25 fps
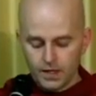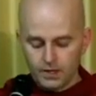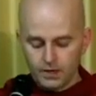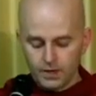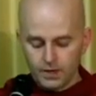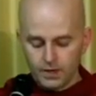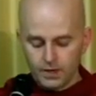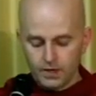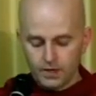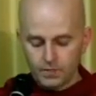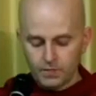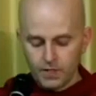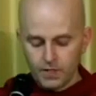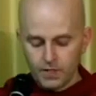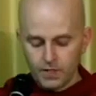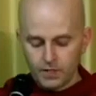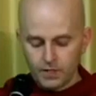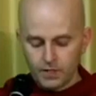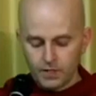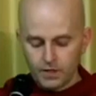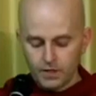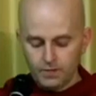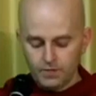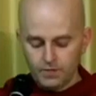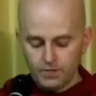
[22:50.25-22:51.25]
if I
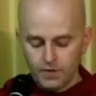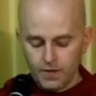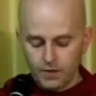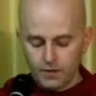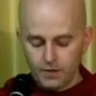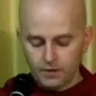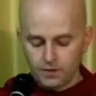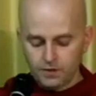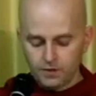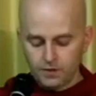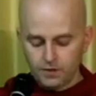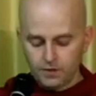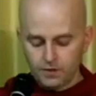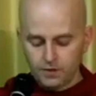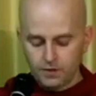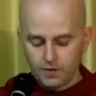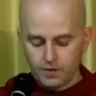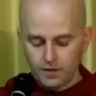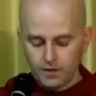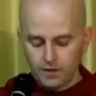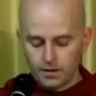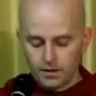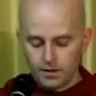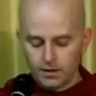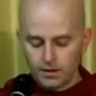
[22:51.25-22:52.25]
commit an offense,
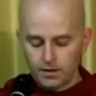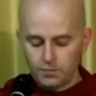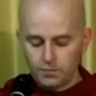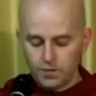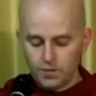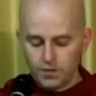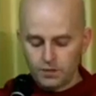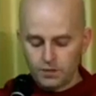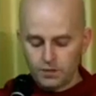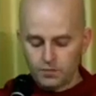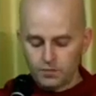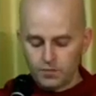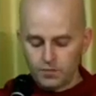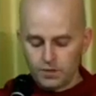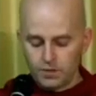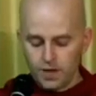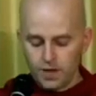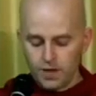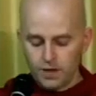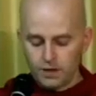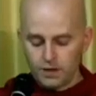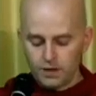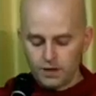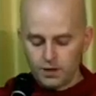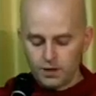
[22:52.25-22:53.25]
let the bhikkhus
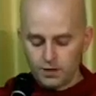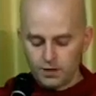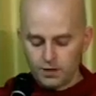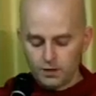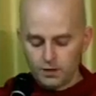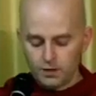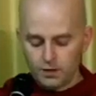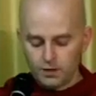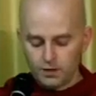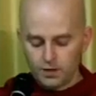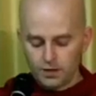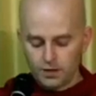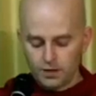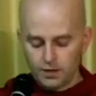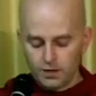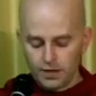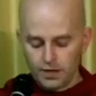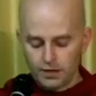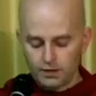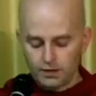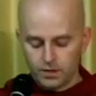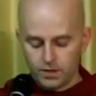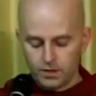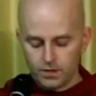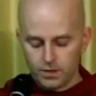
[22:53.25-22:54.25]
not know
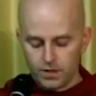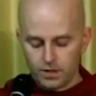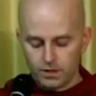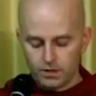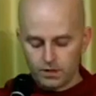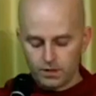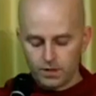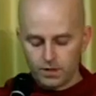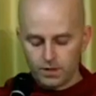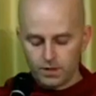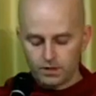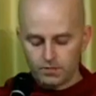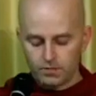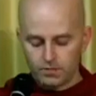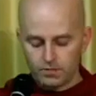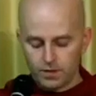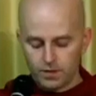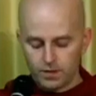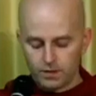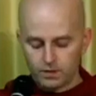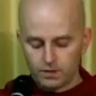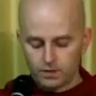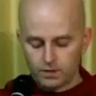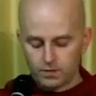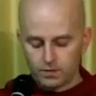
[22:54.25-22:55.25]
that I have committed an
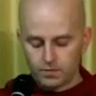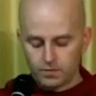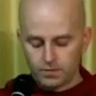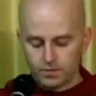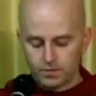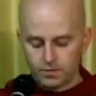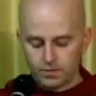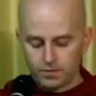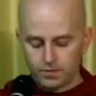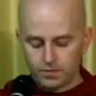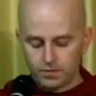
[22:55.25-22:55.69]
offense.